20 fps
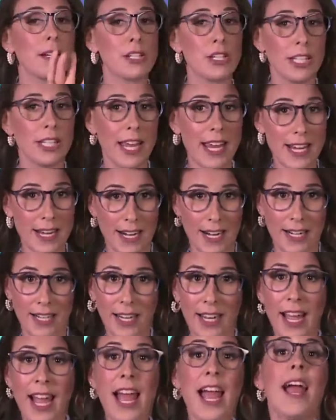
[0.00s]
much
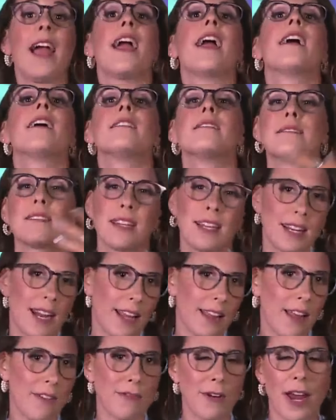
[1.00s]
later. And
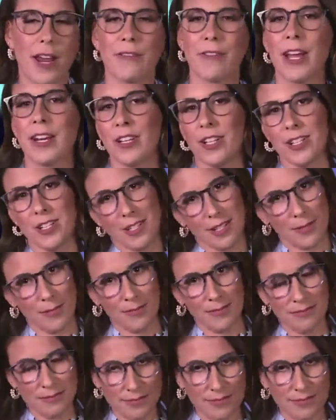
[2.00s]
I love Ryan Reynolds.